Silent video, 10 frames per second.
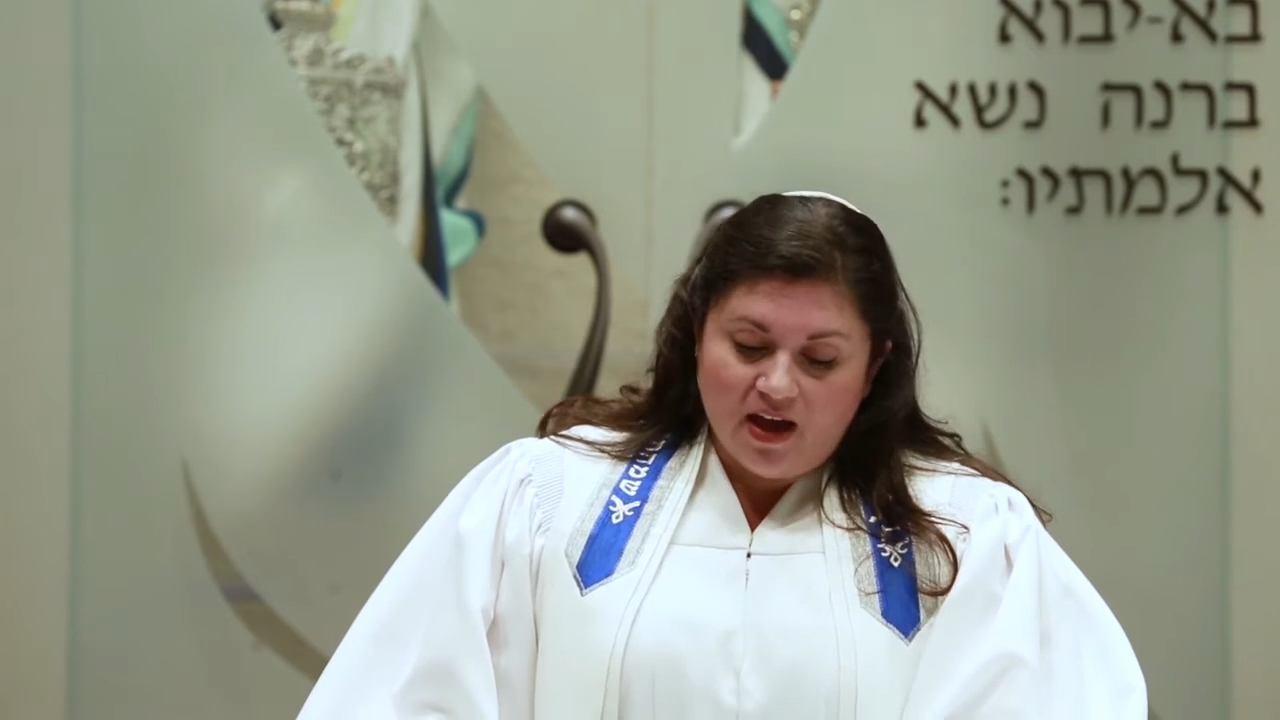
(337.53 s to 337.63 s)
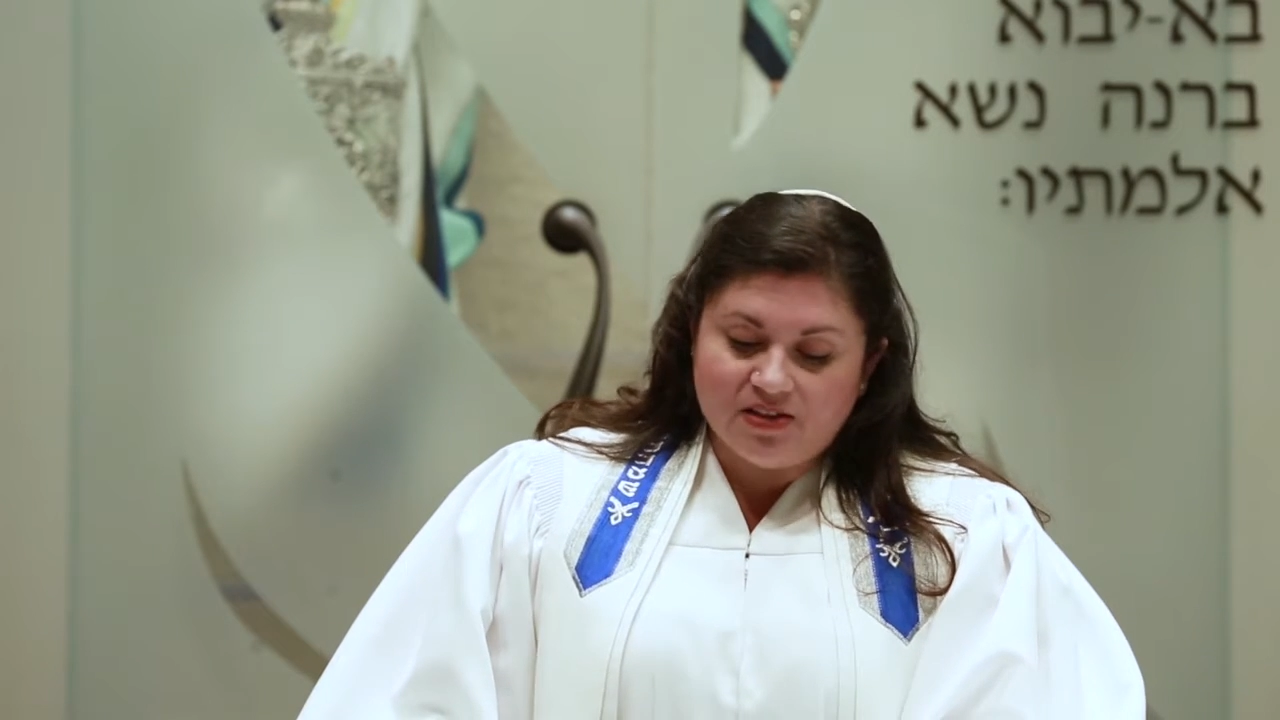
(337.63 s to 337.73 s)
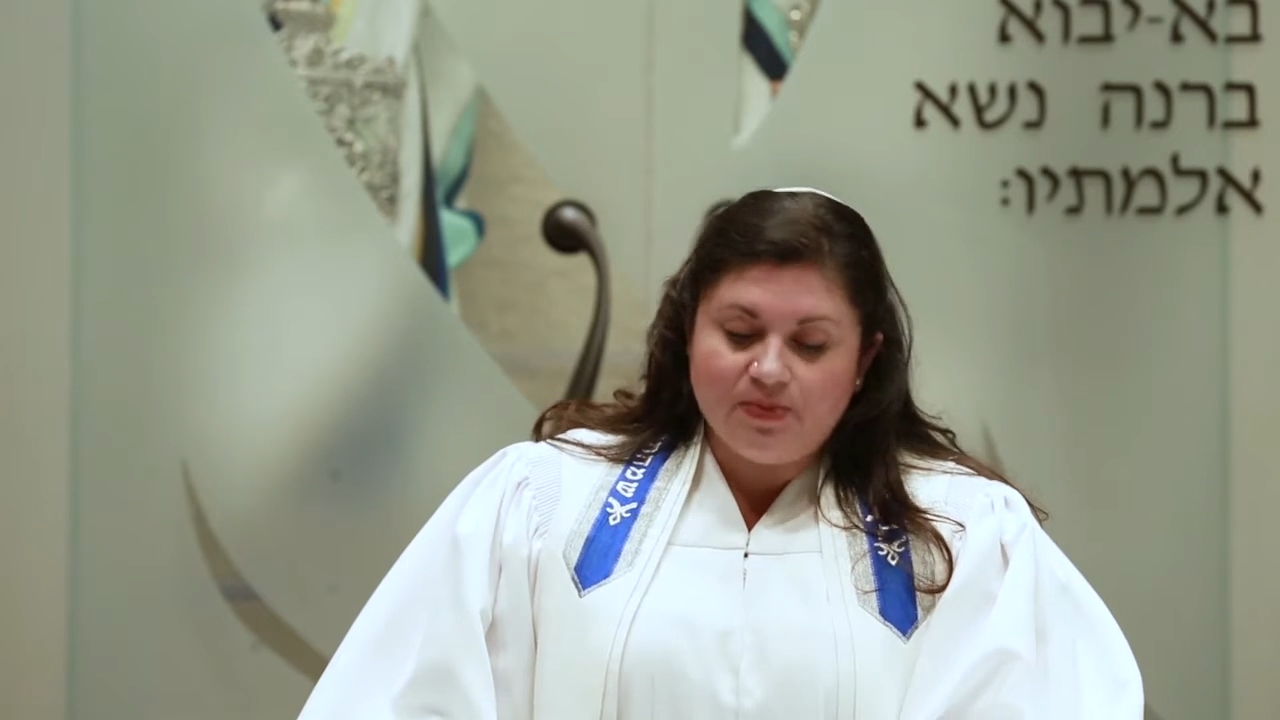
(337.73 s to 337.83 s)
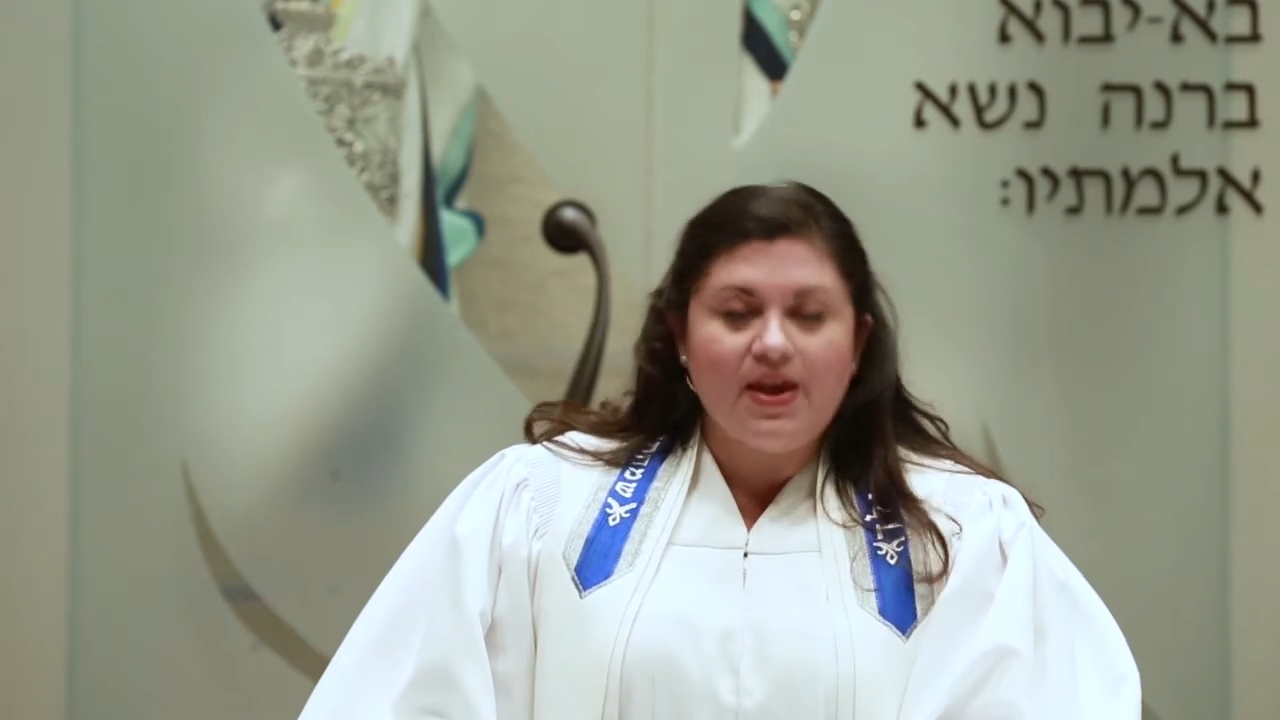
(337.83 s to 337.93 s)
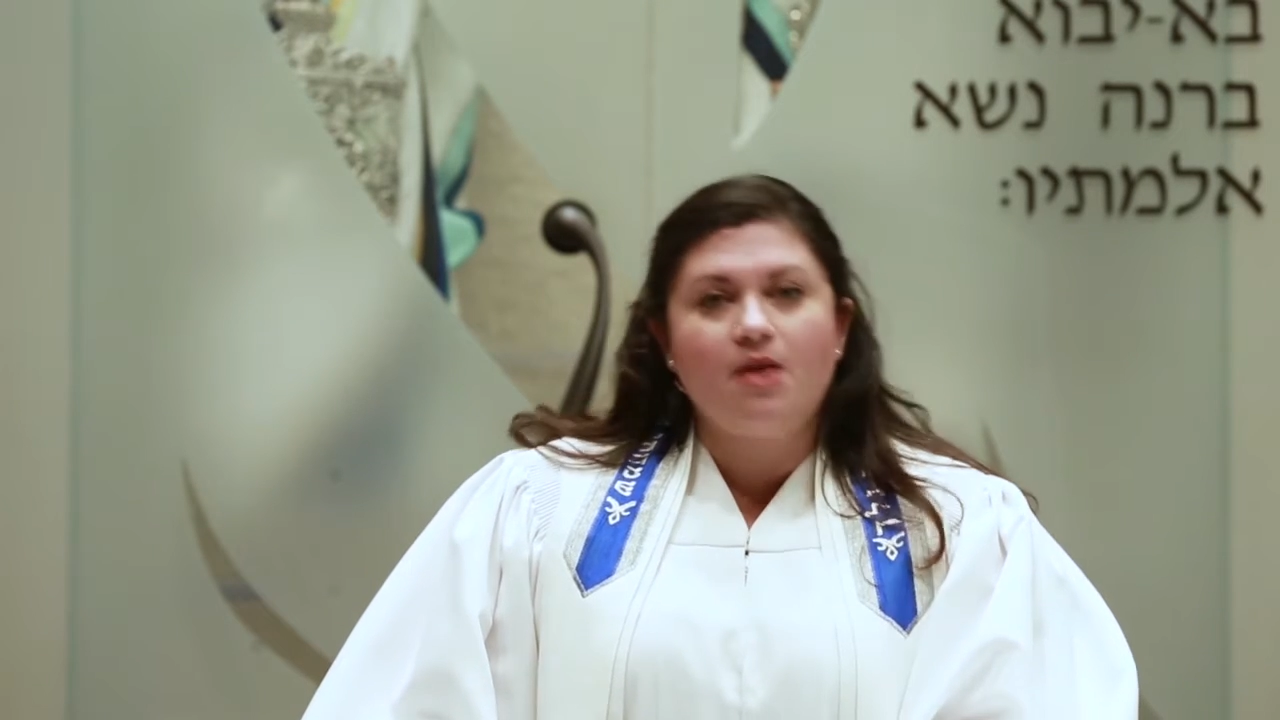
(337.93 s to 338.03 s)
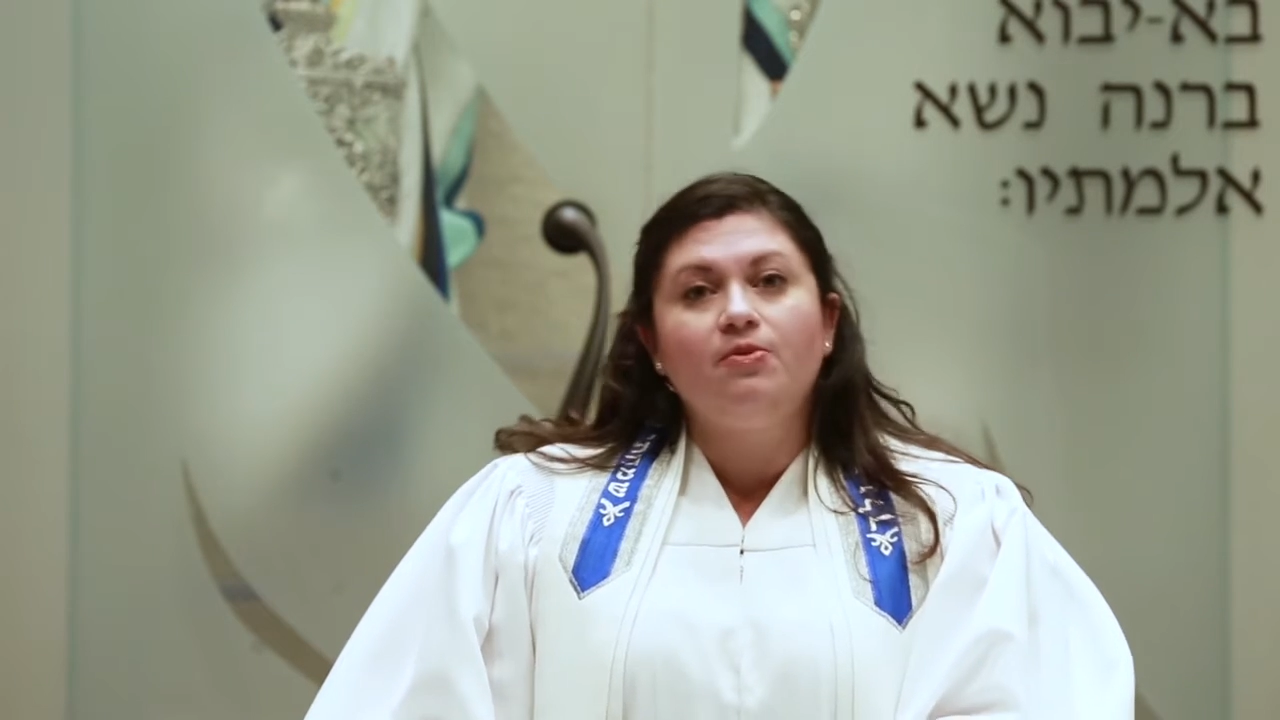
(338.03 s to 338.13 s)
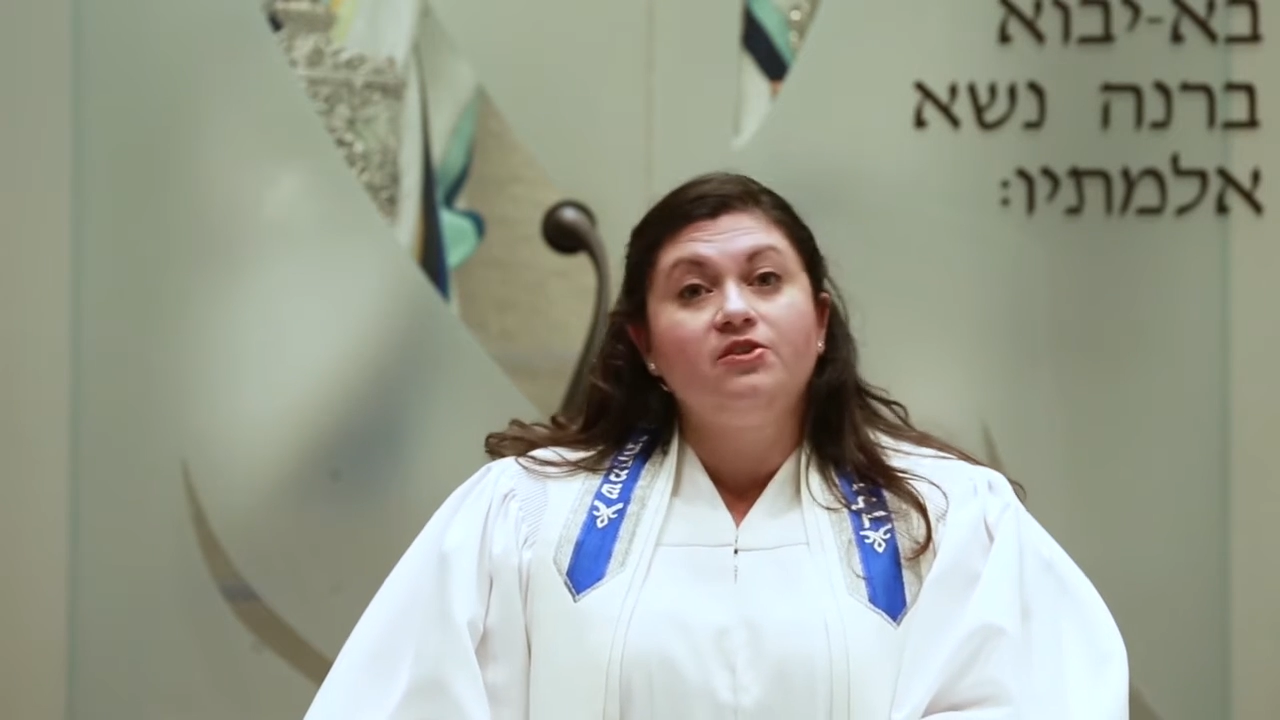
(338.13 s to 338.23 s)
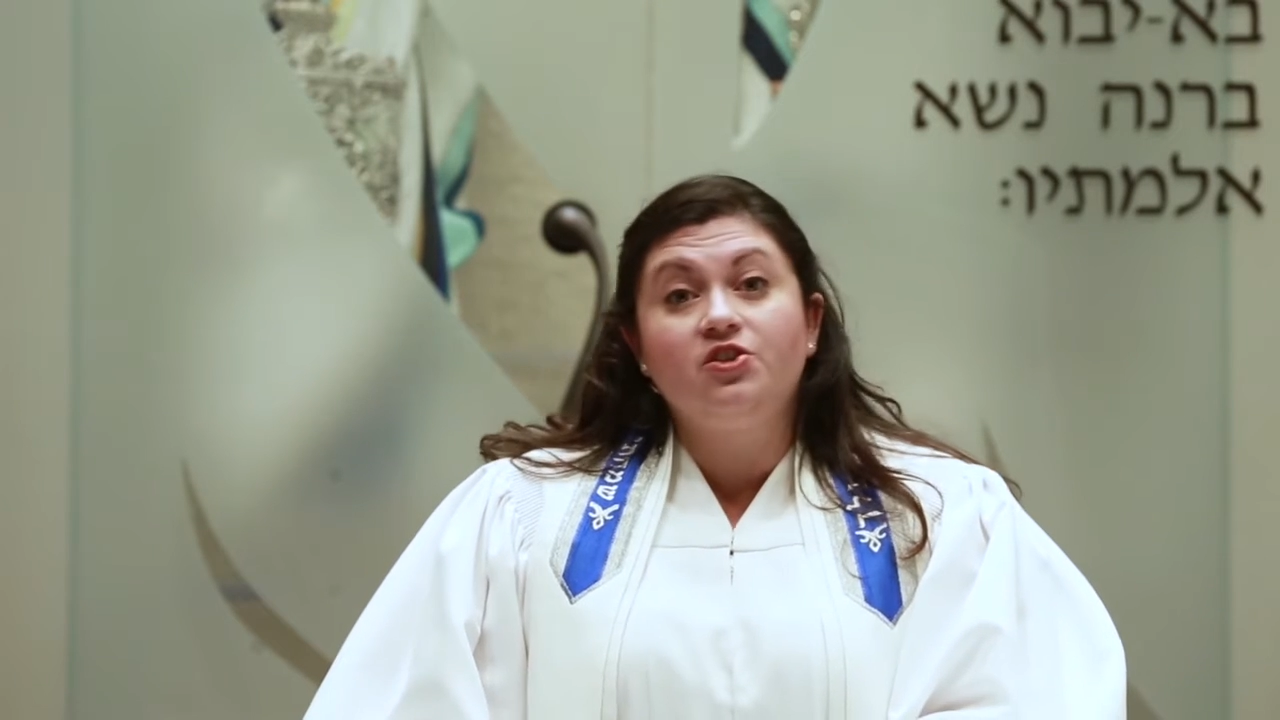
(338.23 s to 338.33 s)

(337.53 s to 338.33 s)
and to be able